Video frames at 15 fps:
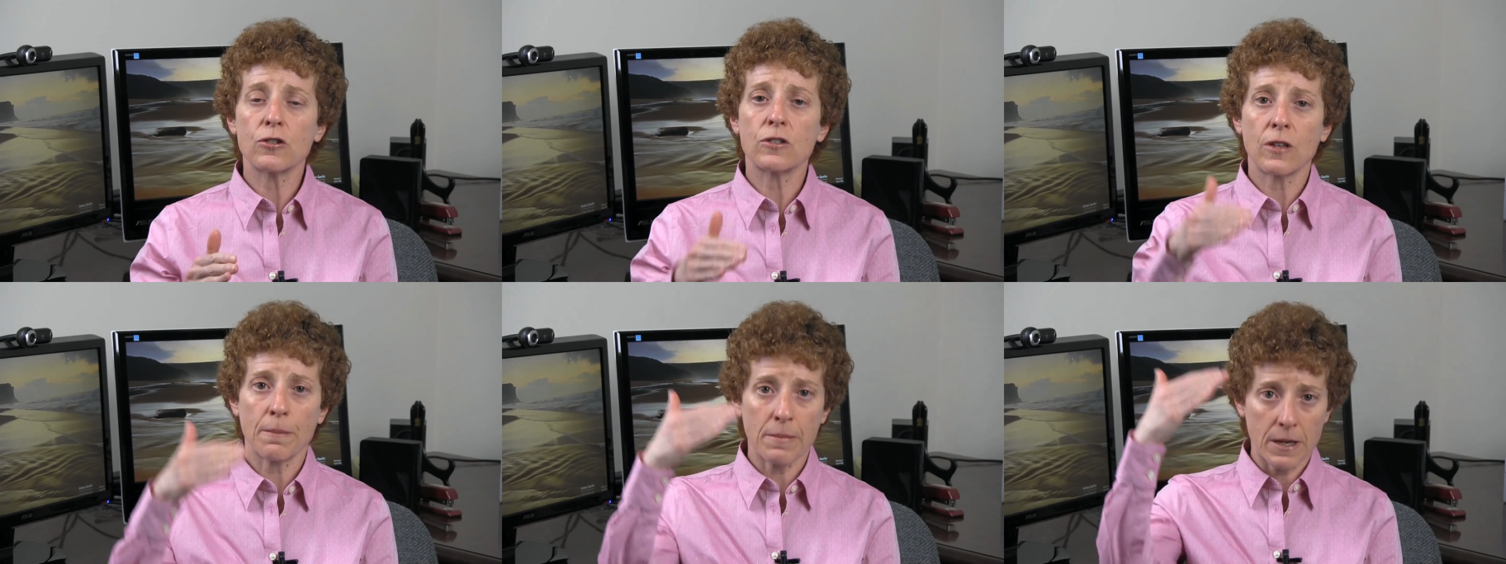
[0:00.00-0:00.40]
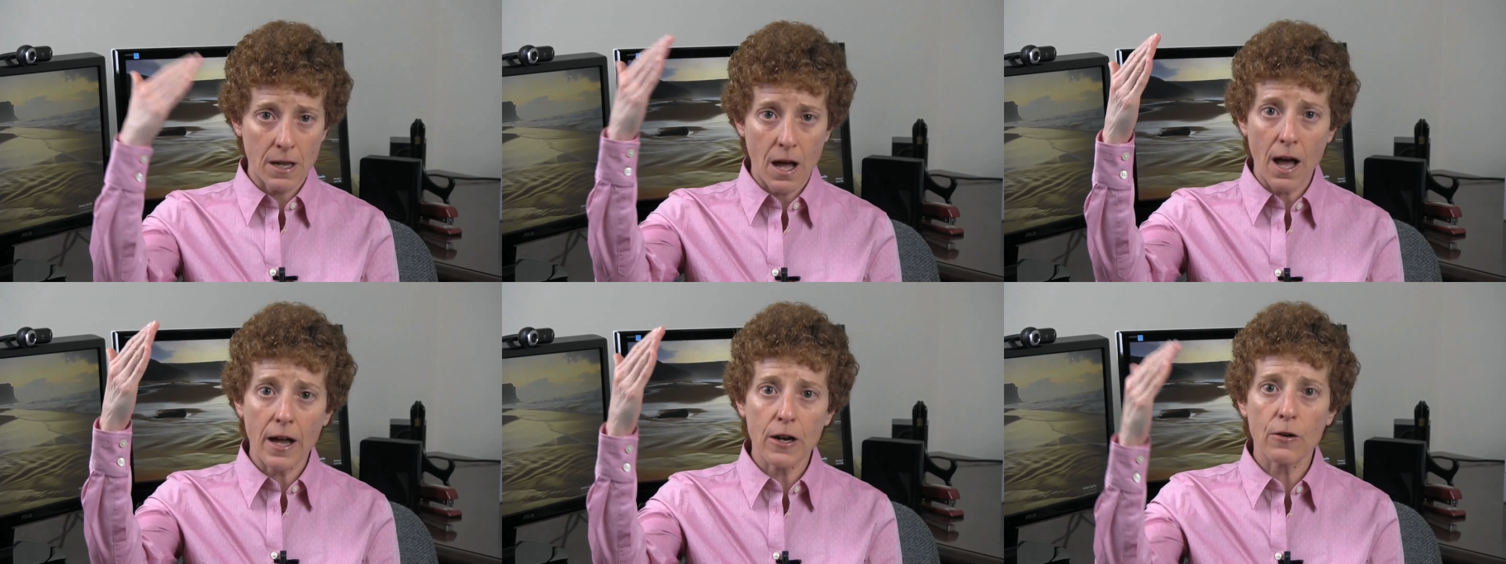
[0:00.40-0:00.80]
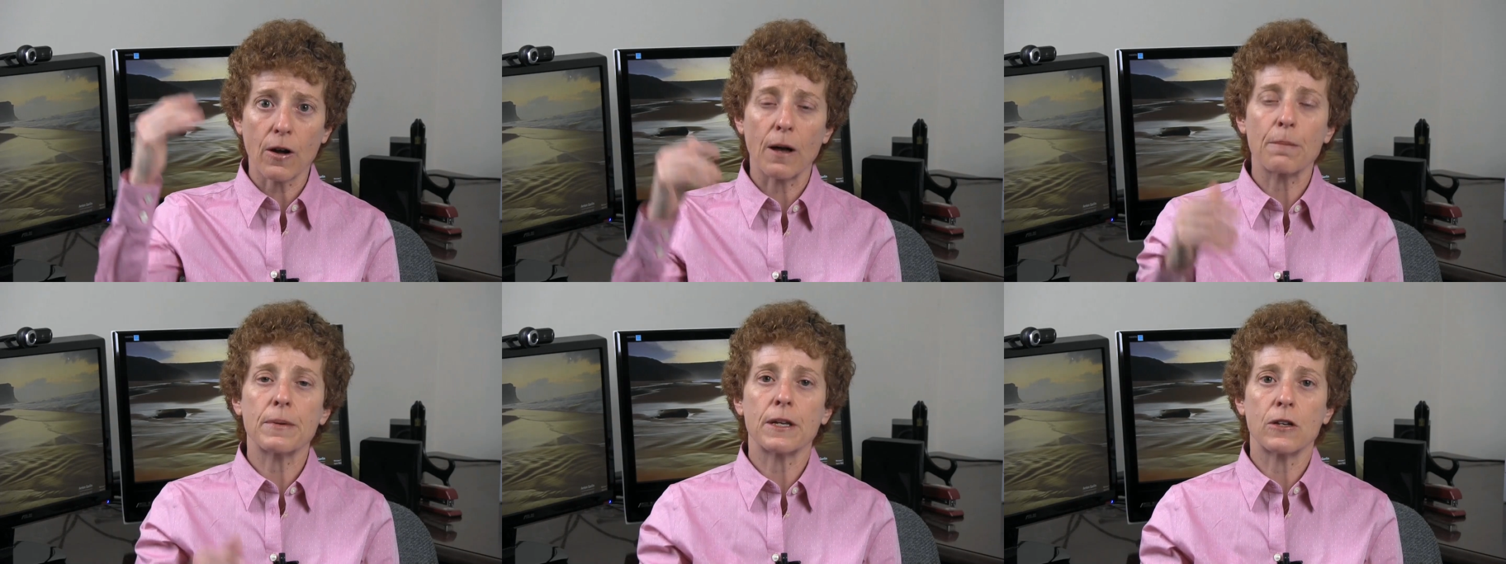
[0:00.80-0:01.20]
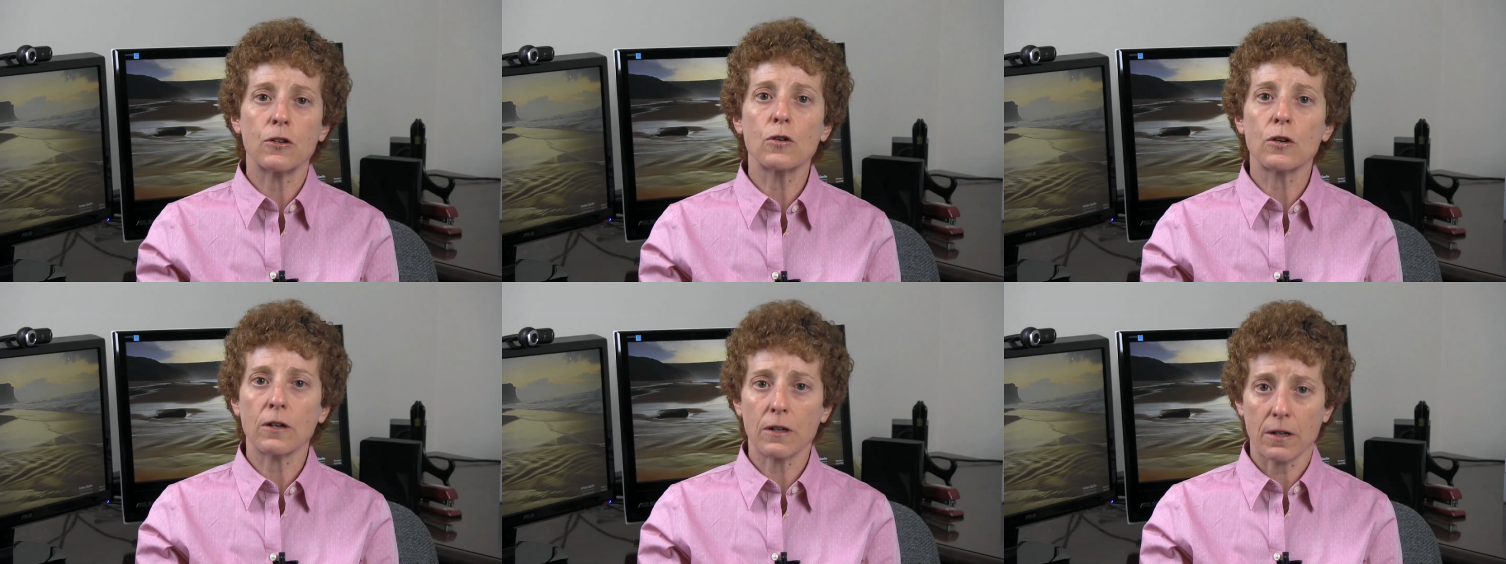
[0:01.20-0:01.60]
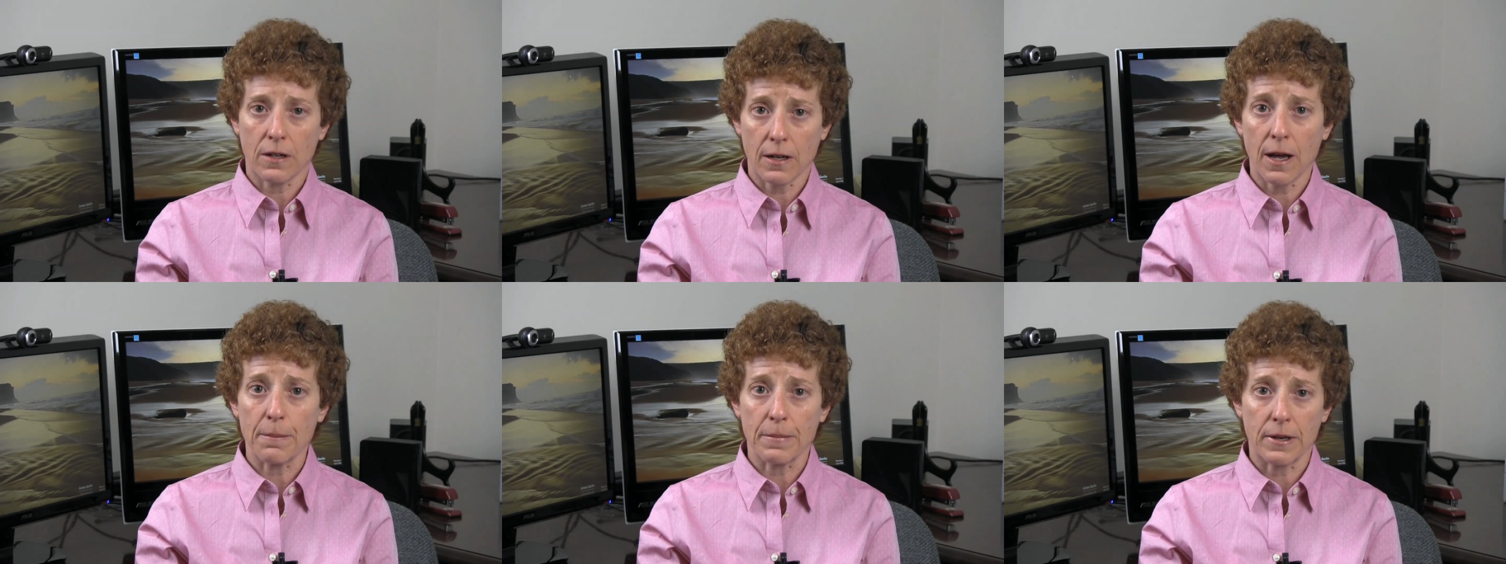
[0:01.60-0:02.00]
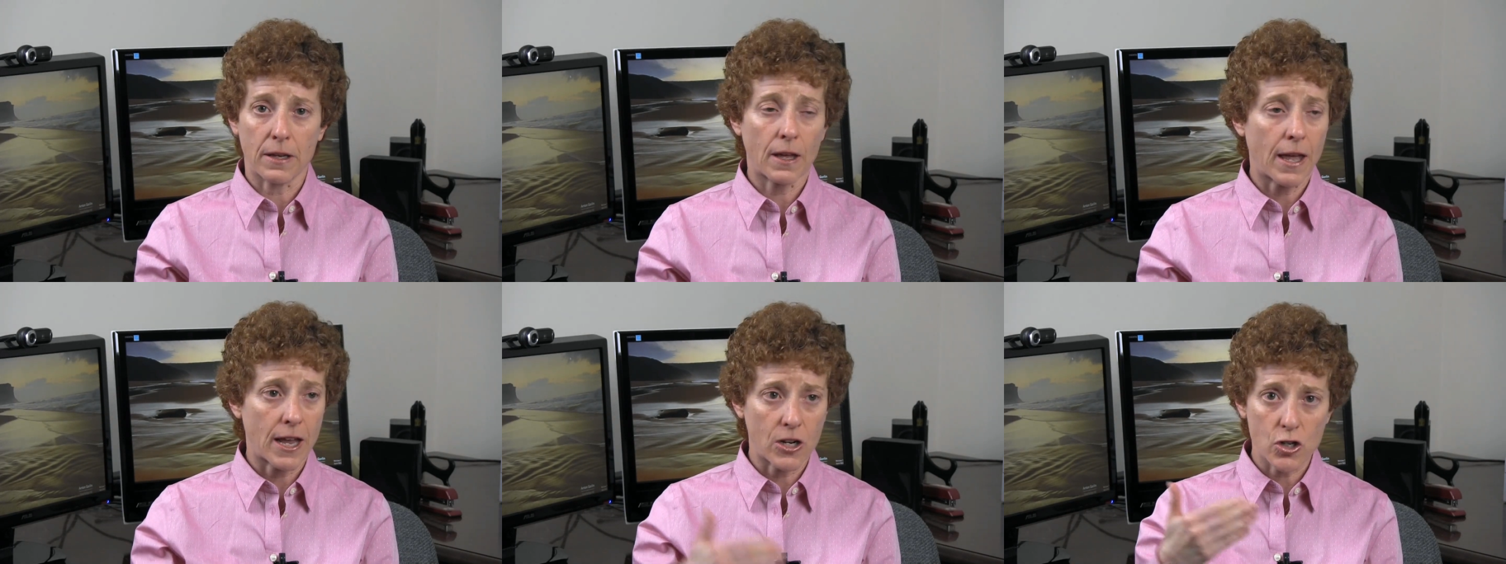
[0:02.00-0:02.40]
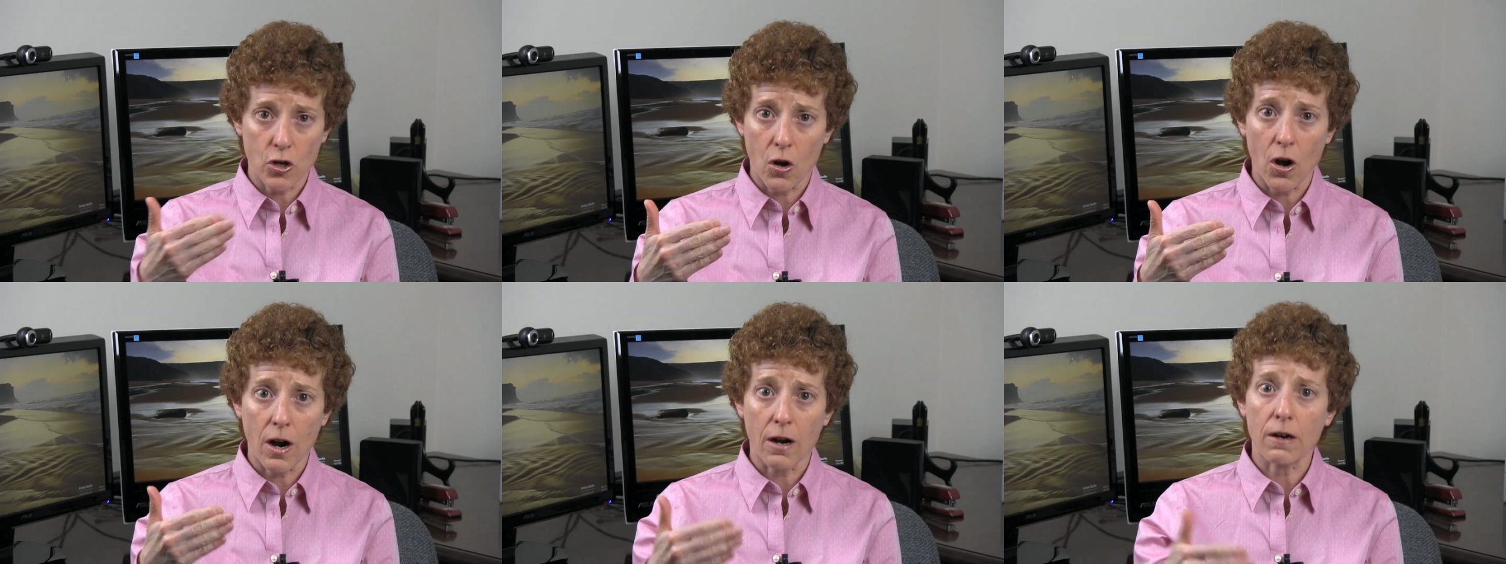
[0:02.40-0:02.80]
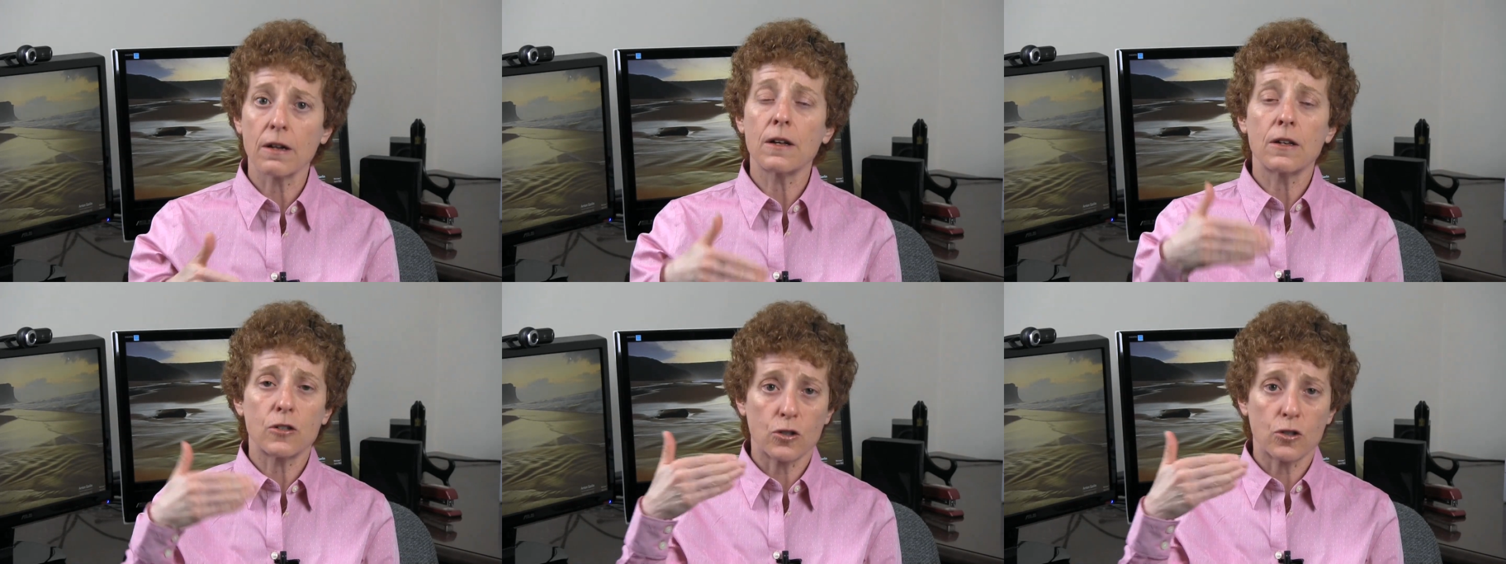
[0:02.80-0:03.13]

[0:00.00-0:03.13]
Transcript: somebody higher up in your company, H R,